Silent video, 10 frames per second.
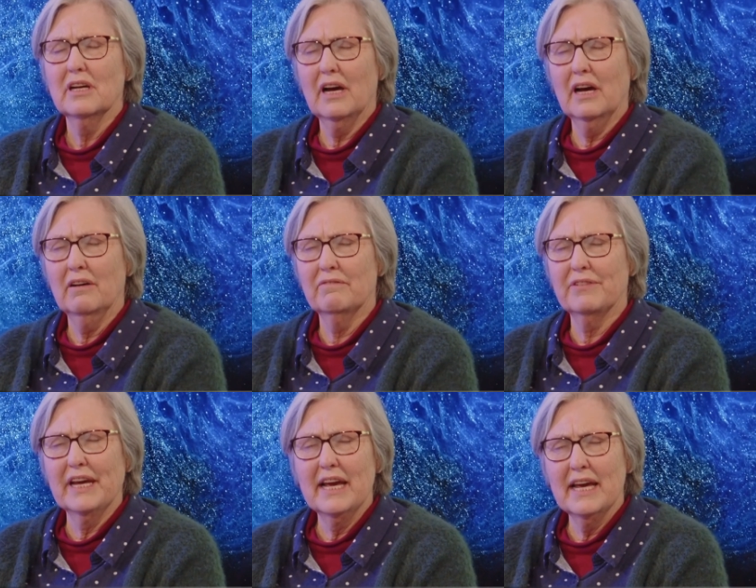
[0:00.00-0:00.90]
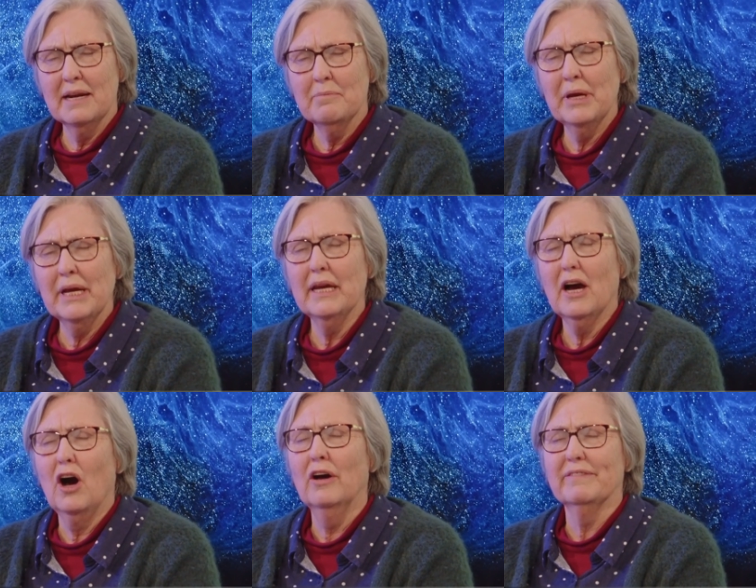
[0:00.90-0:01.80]
of the enemy
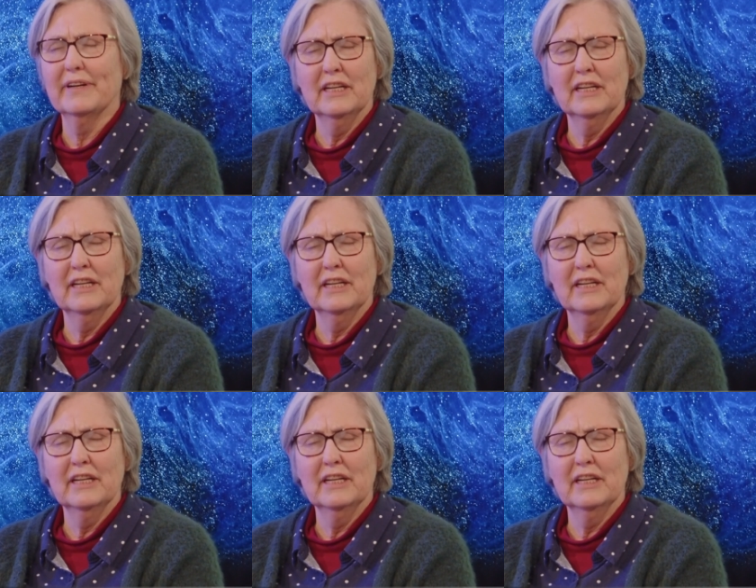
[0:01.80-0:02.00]
over